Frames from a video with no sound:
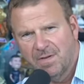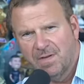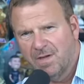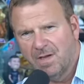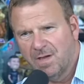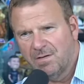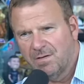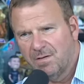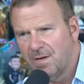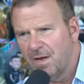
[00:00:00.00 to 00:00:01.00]
Uh,
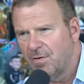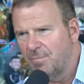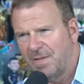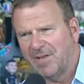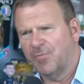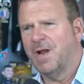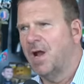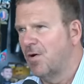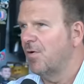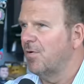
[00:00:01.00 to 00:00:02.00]
no, but that's what
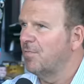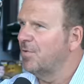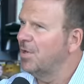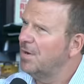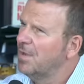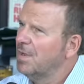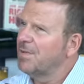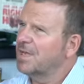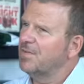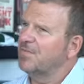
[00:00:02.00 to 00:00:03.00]
I heard. You know,
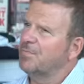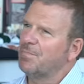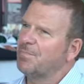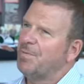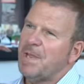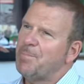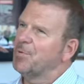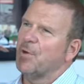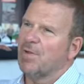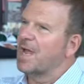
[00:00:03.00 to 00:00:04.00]
because people
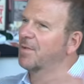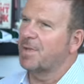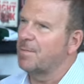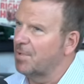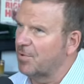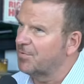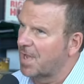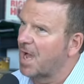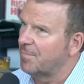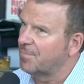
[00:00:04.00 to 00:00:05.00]
don't like people on
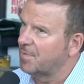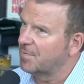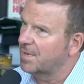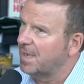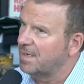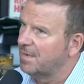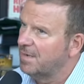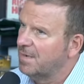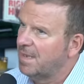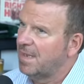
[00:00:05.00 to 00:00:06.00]
top, okay?
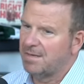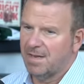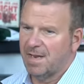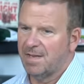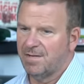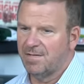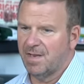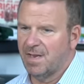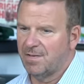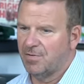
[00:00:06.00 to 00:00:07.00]
And and
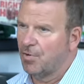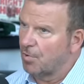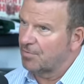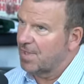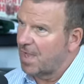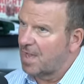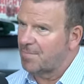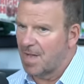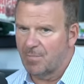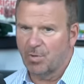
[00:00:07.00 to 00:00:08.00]
and you're on
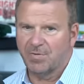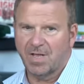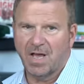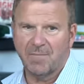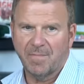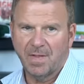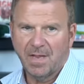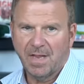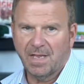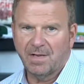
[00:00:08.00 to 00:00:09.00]
top, I'm on top.
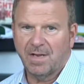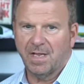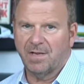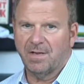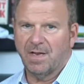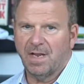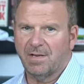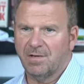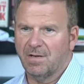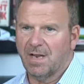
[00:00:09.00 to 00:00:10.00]
And, and
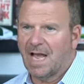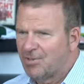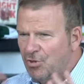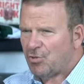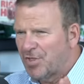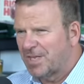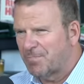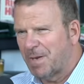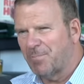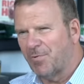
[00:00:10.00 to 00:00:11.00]
and I do think
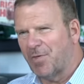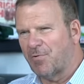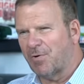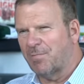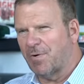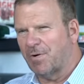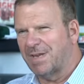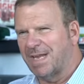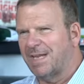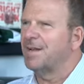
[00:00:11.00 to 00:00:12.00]
people though are, are
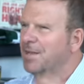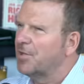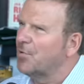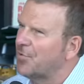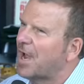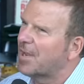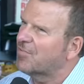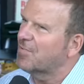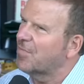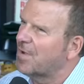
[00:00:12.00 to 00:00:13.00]
getting a little
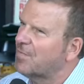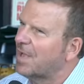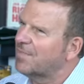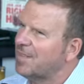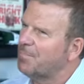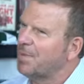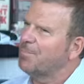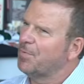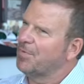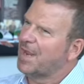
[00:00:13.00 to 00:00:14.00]
nicer though. I think
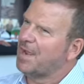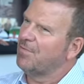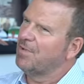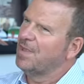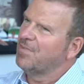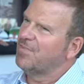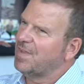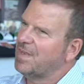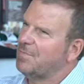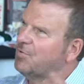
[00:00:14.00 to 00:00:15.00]
people now
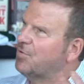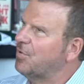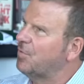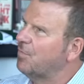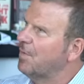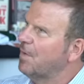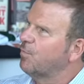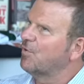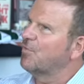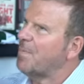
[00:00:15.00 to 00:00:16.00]
seem well, to listen, we
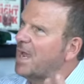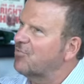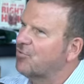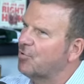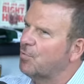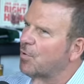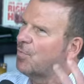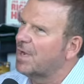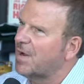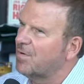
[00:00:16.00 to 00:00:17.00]
have respect you listen, or whatever.